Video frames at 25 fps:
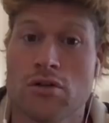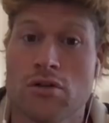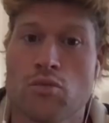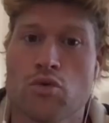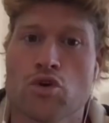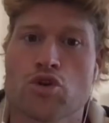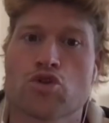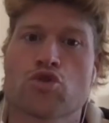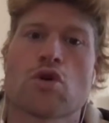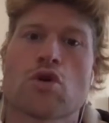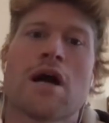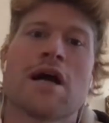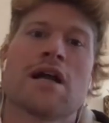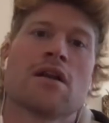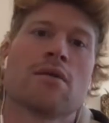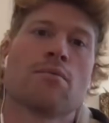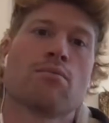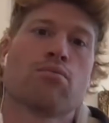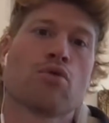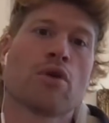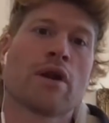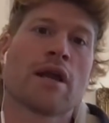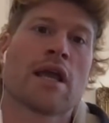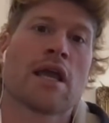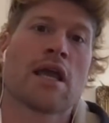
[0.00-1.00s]
We're trying to
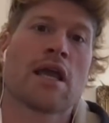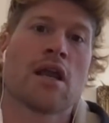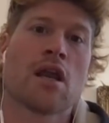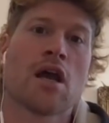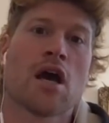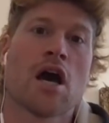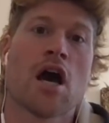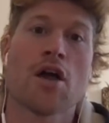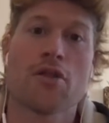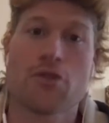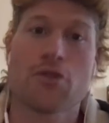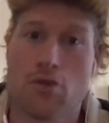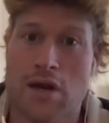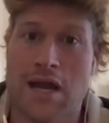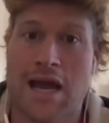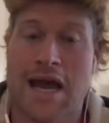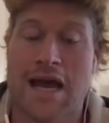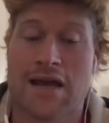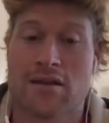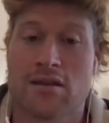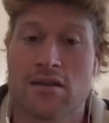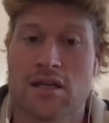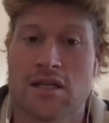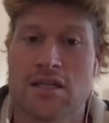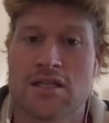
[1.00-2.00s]
bring in other
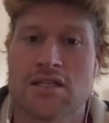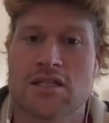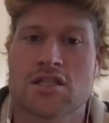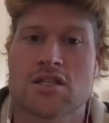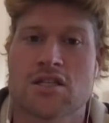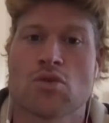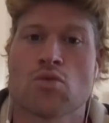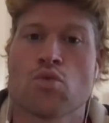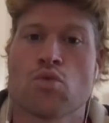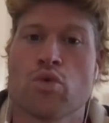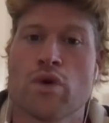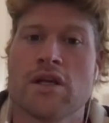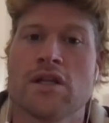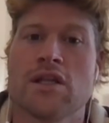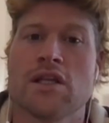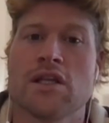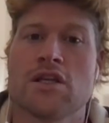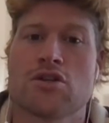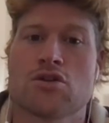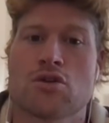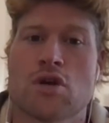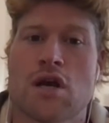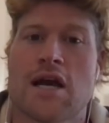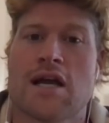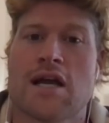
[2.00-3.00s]
athletes to really
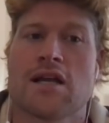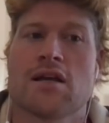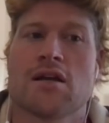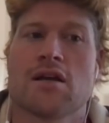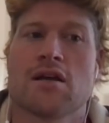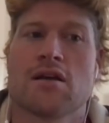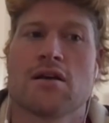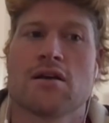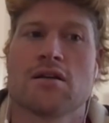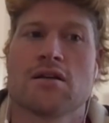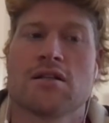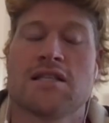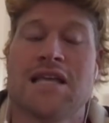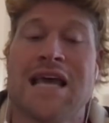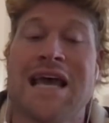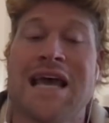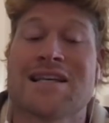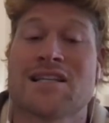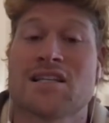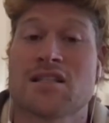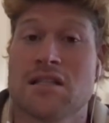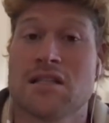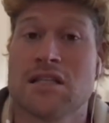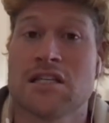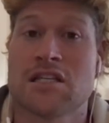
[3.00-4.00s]
try to
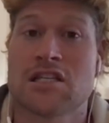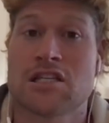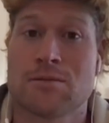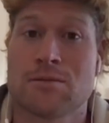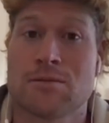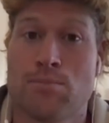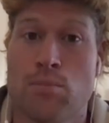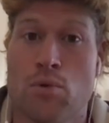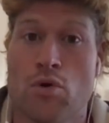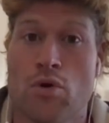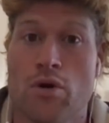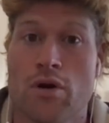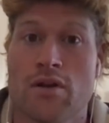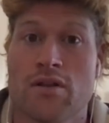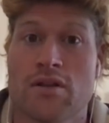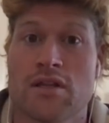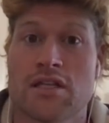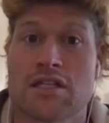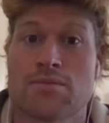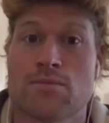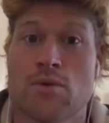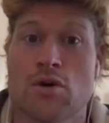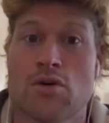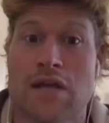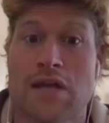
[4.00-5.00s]
test this sport,
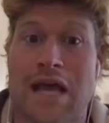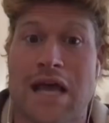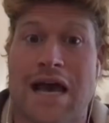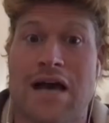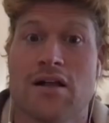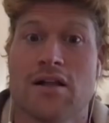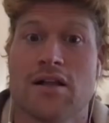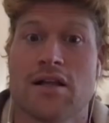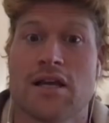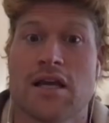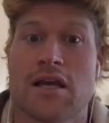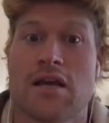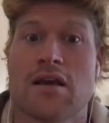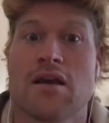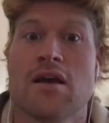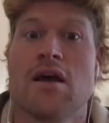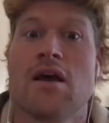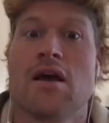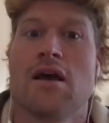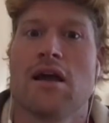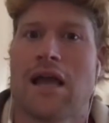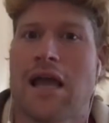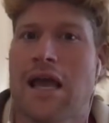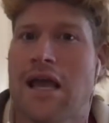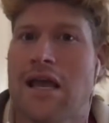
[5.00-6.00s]
this modality,
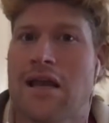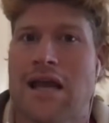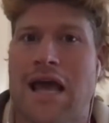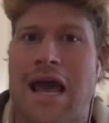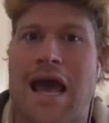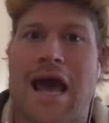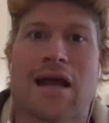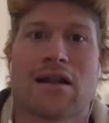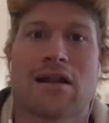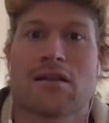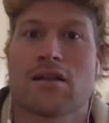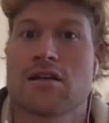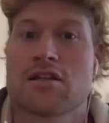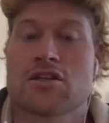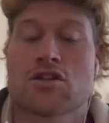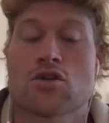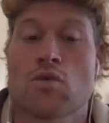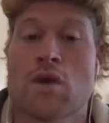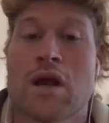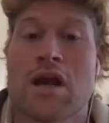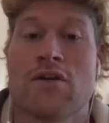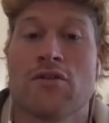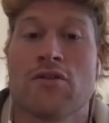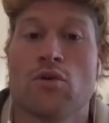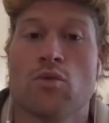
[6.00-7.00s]
and athletes
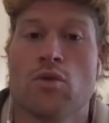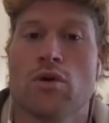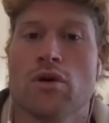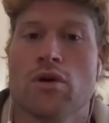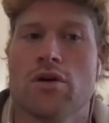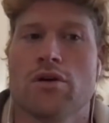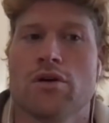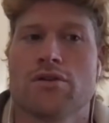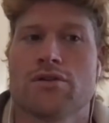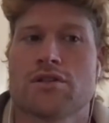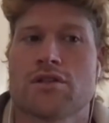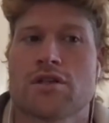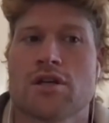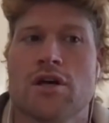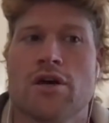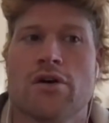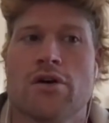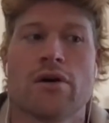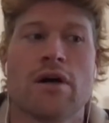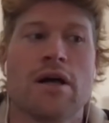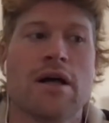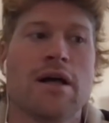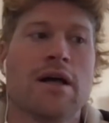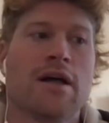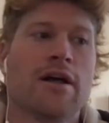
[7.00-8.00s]
around the world.
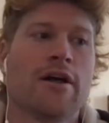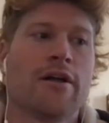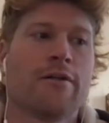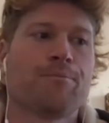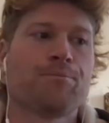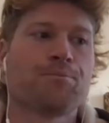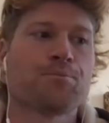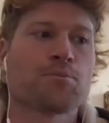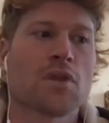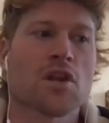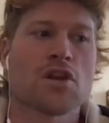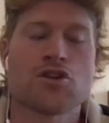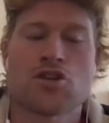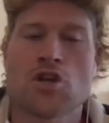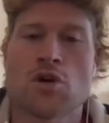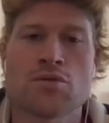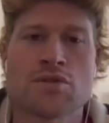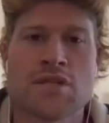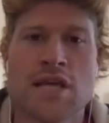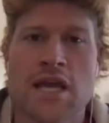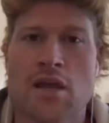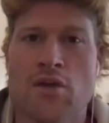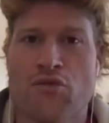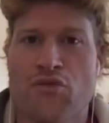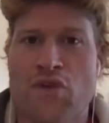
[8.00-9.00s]
So don't
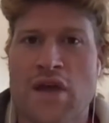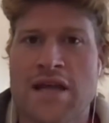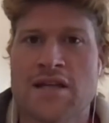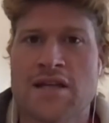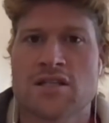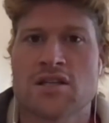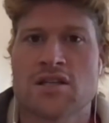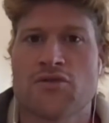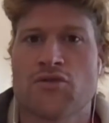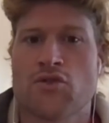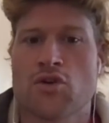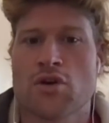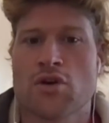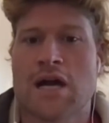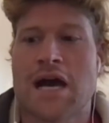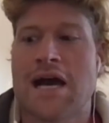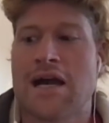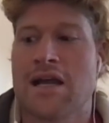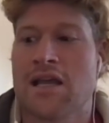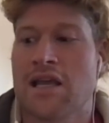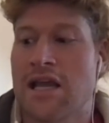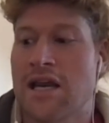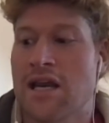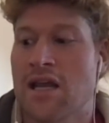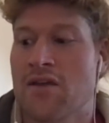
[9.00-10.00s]
take offense if you're
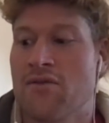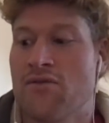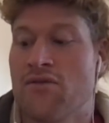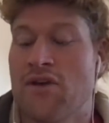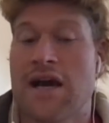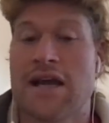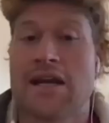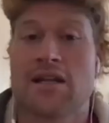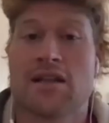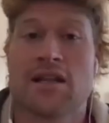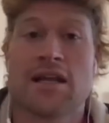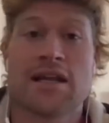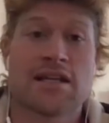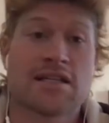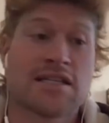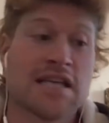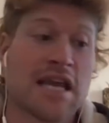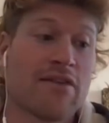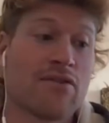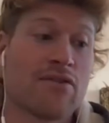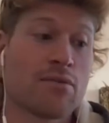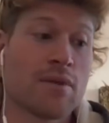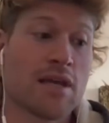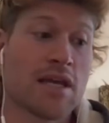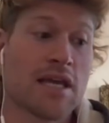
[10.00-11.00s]
not getting invited. Like
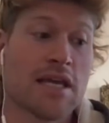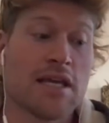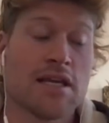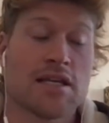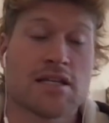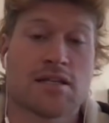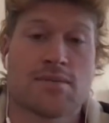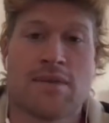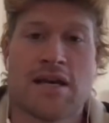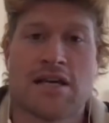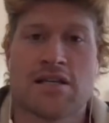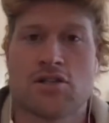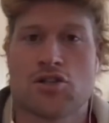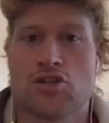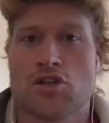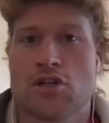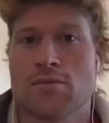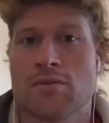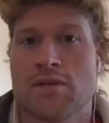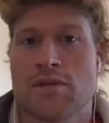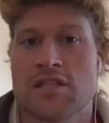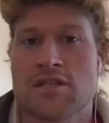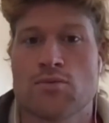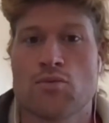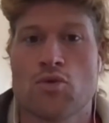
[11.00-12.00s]
David Megita's
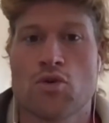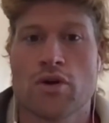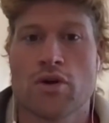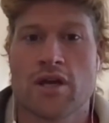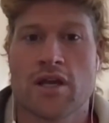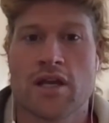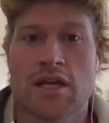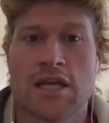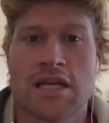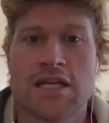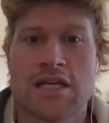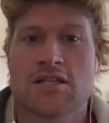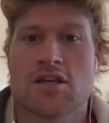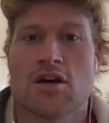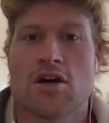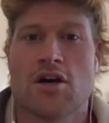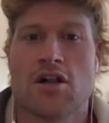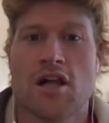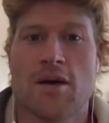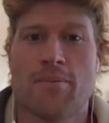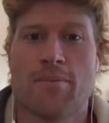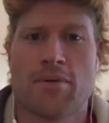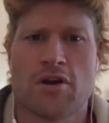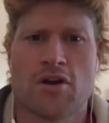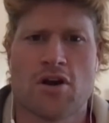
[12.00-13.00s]
messaging me this morning and he's
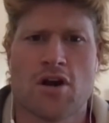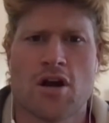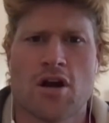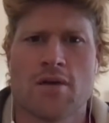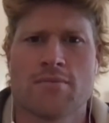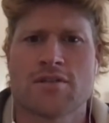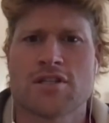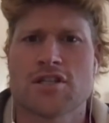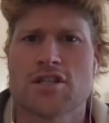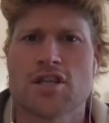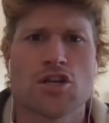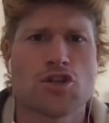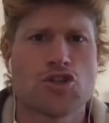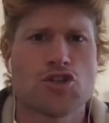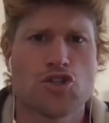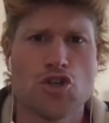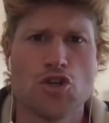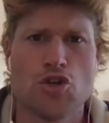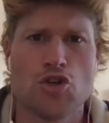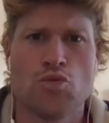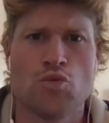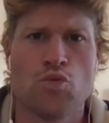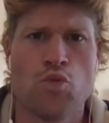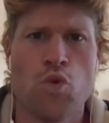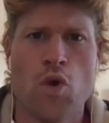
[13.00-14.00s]
all up in arms. He's like,
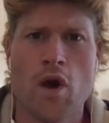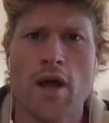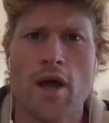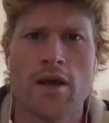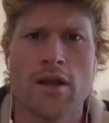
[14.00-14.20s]
dude, what?